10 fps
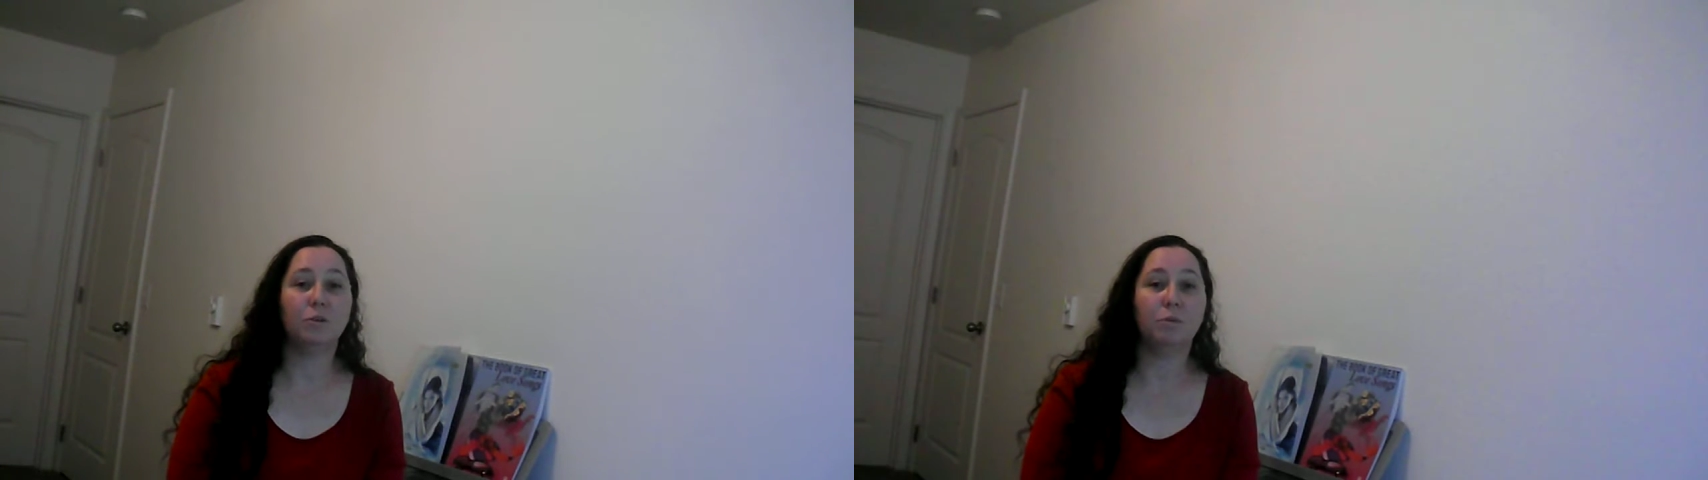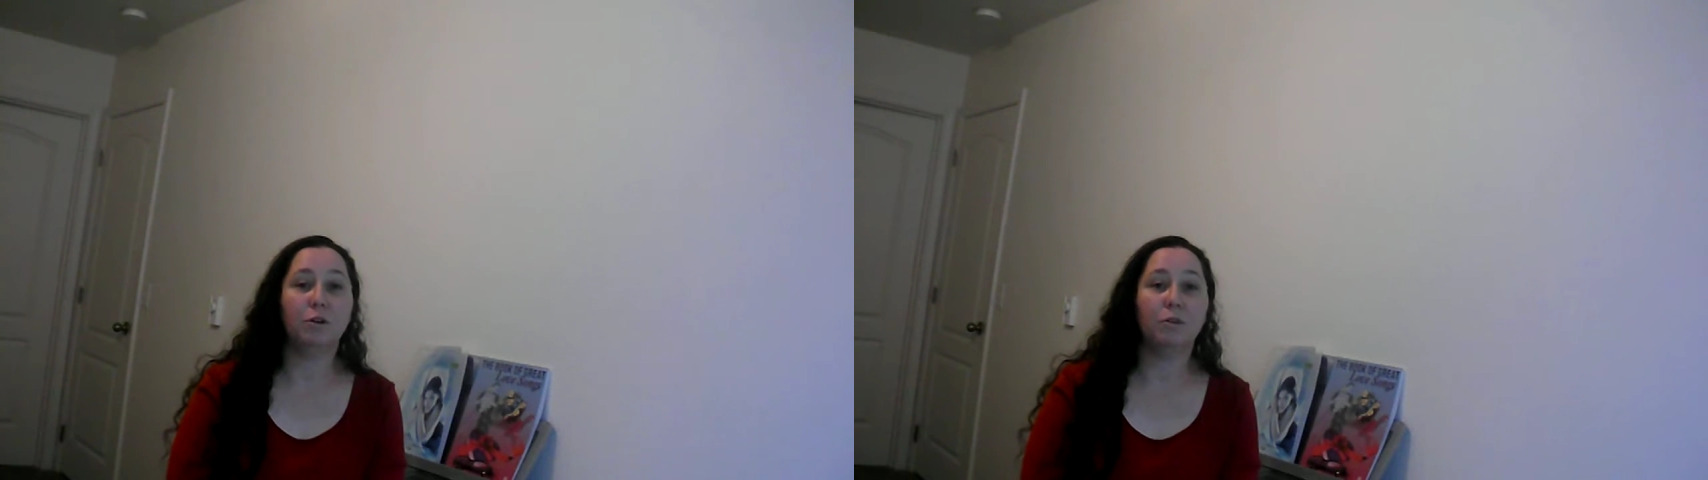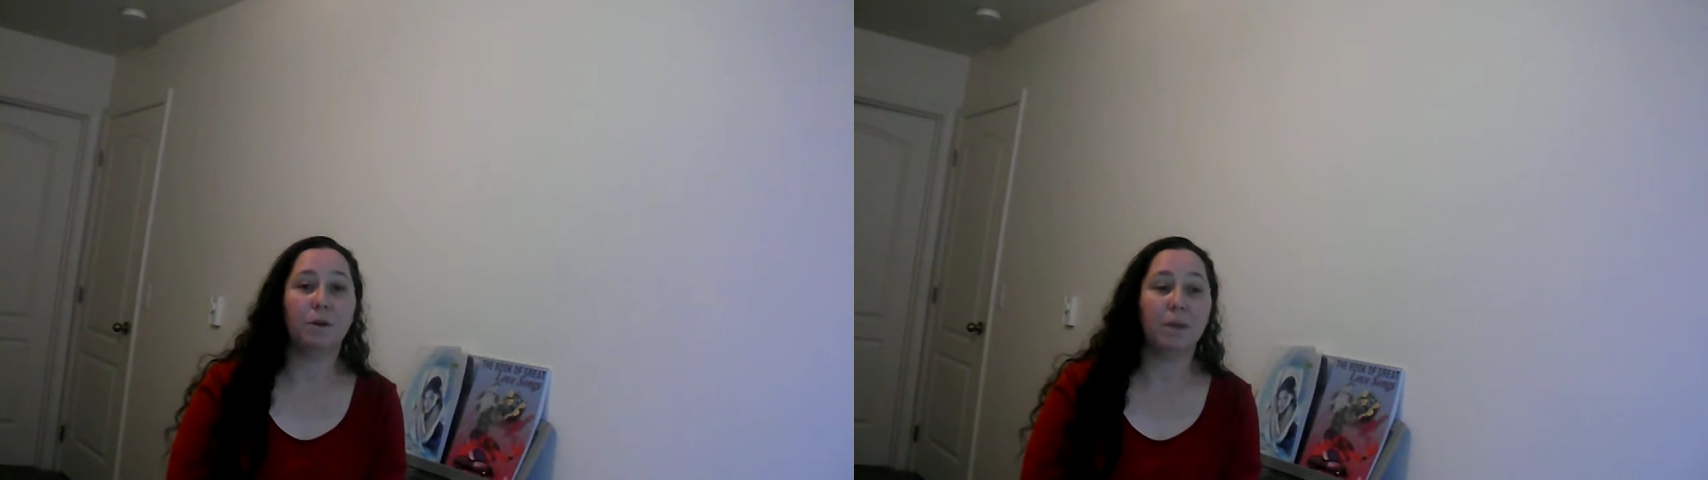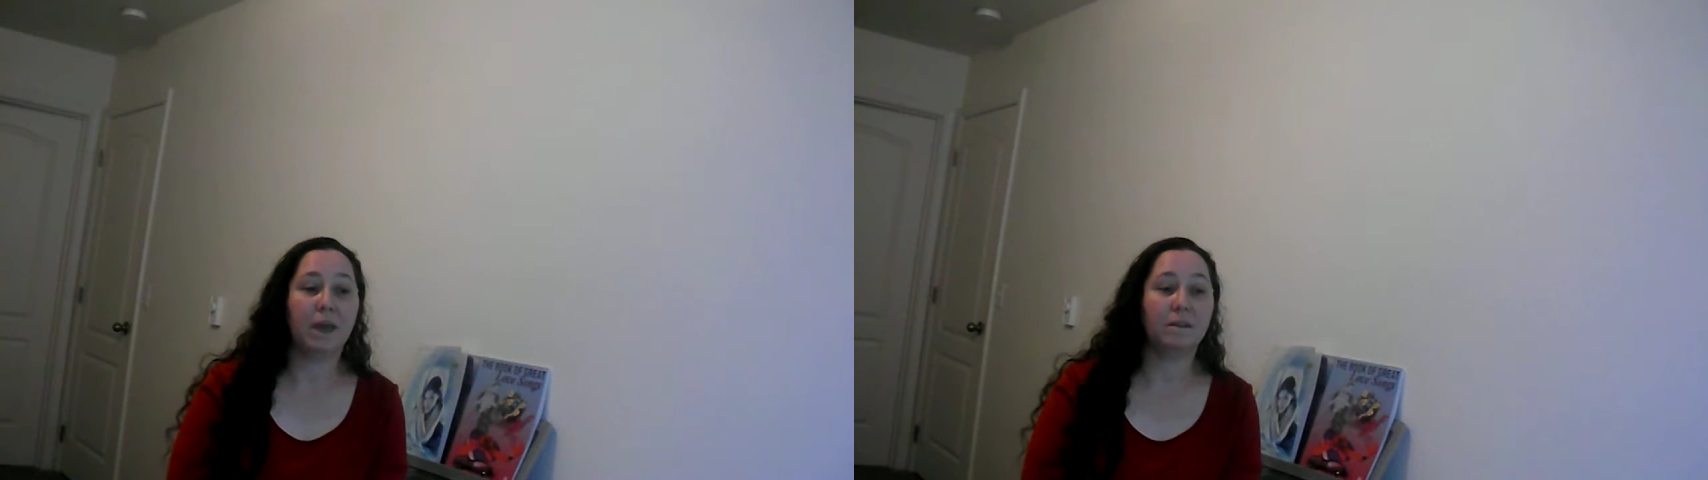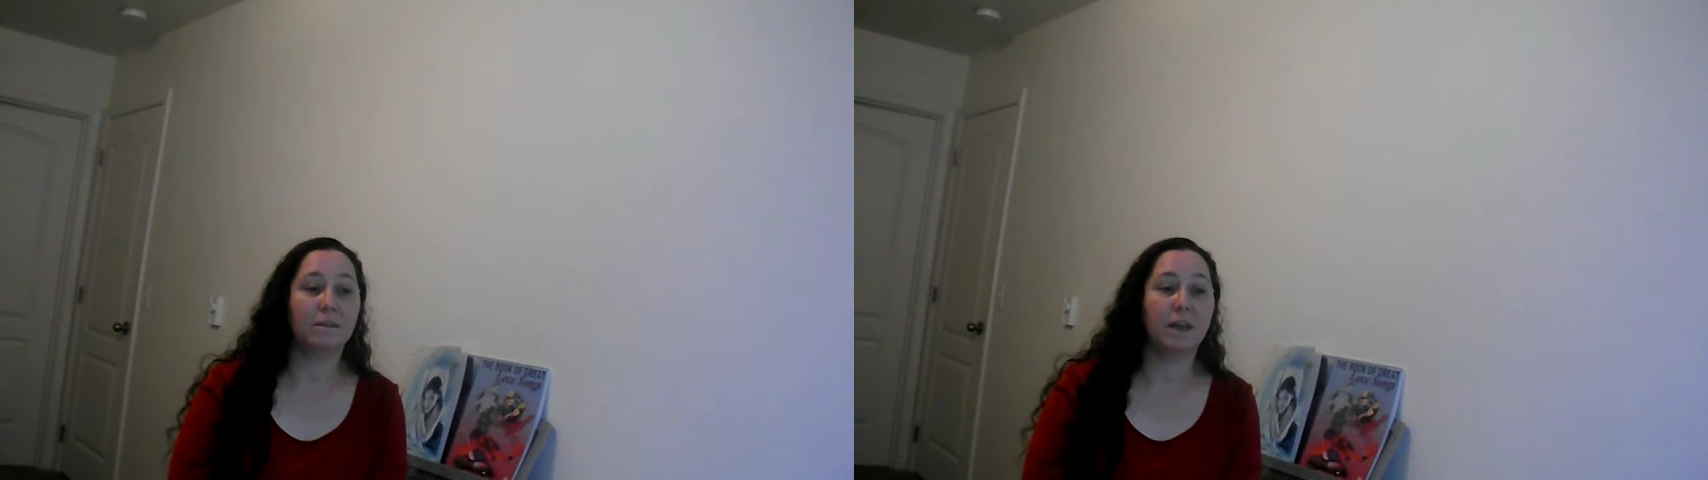program
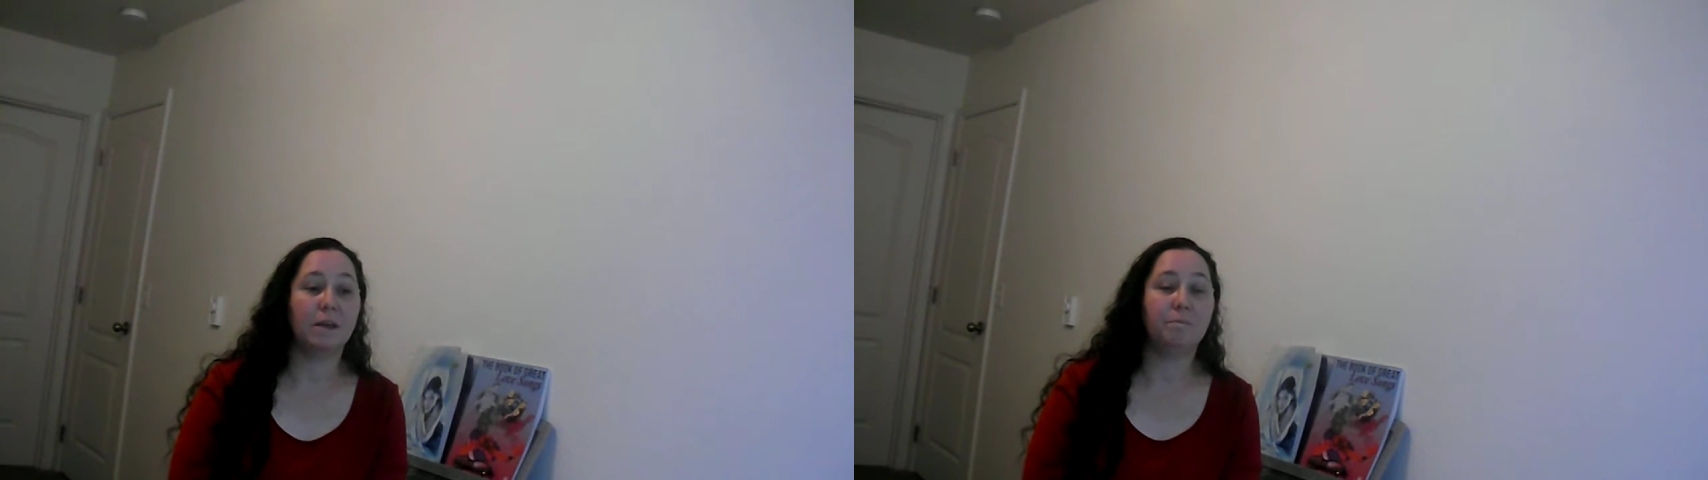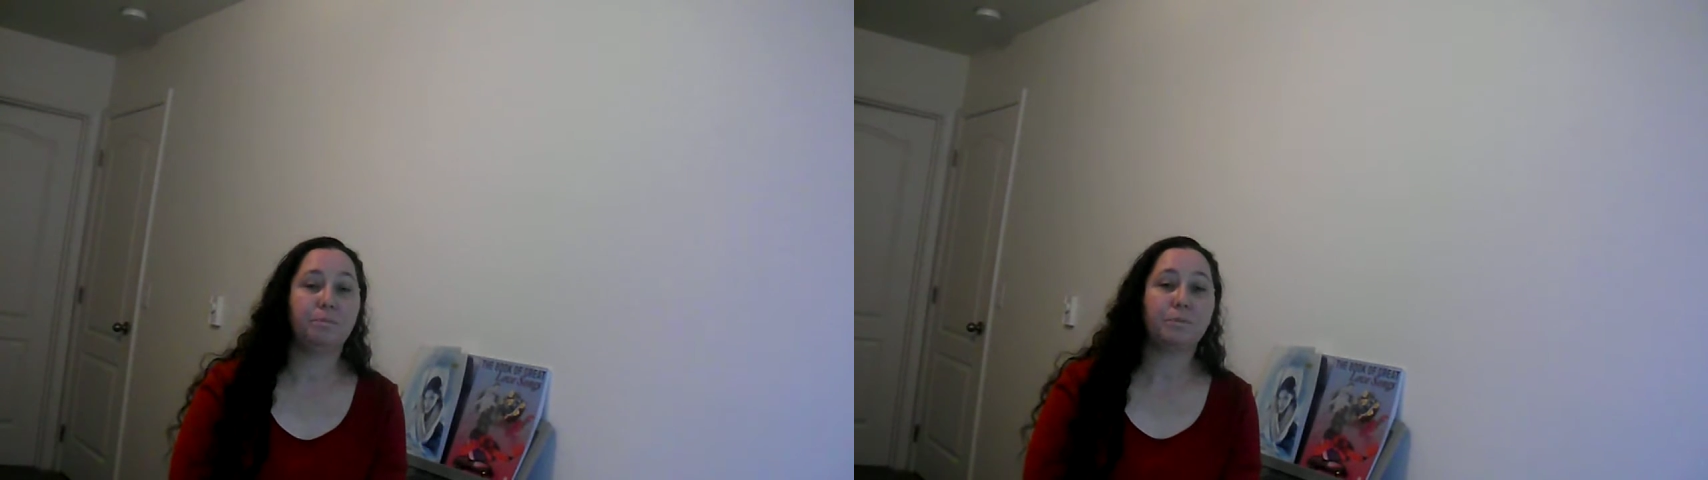has that.